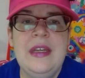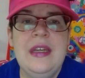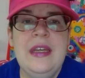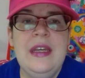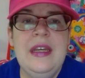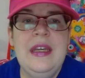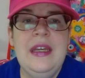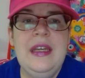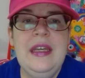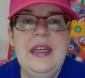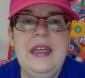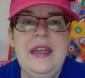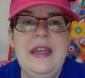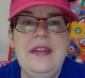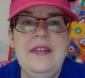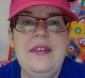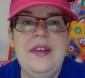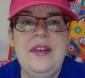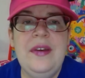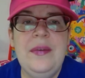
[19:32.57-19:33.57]
He
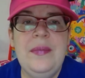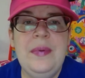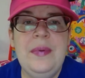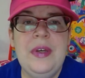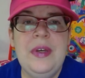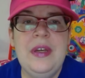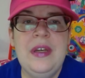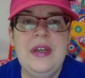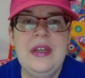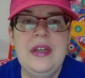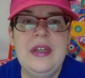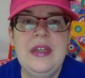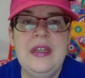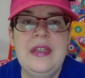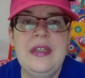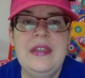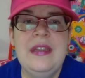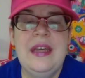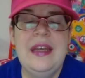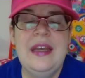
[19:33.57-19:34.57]
ends up,
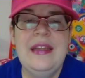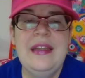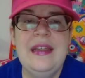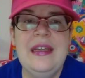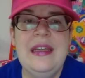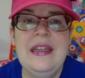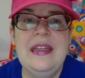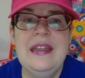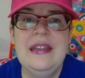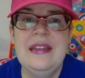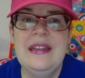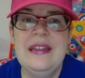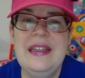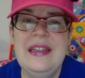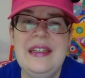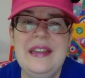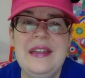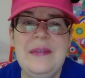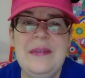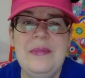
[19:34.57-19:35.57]
sadly,
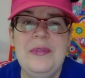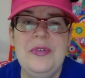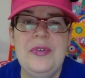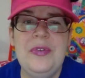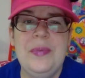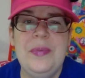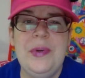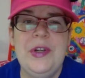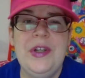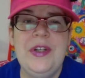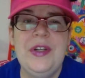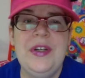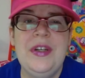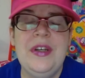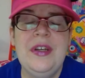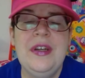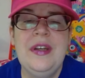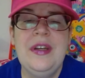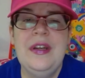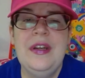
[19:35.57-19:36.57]
leading them to the bird,
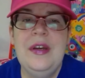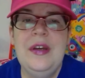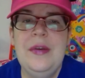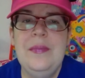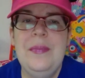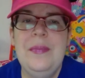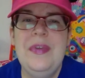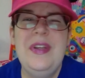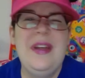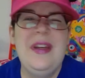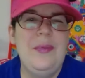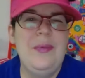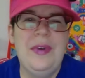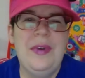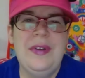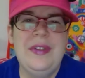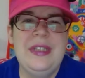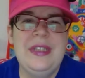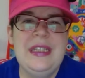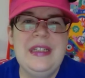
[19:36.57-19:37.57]
but not
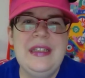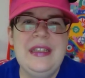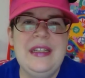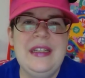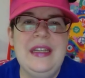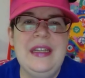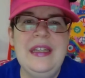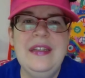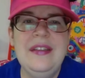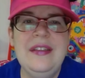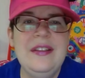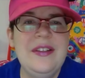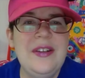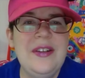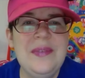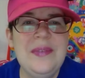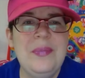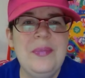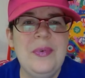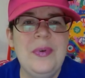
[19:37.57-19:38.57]
willingly. He's a
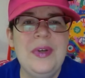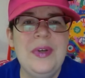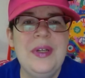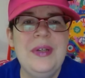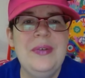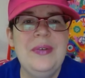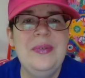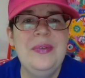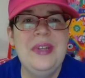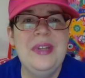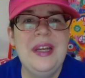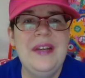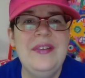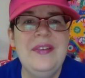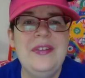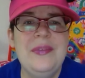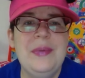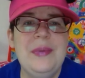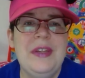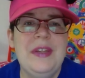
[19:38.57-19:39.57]
good boy who
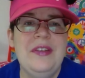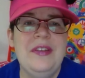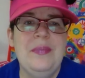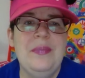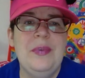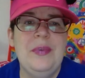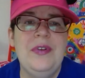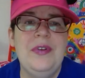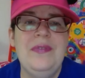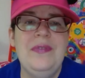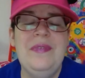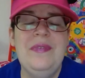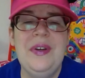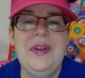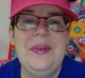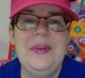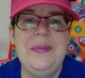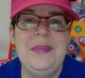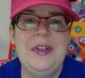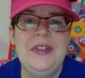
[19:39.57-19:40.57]
cares about this bird
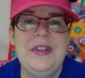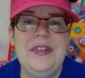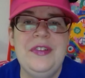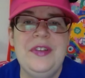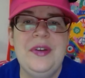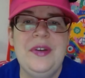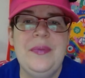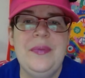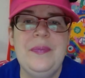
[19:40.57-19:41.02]
very much so.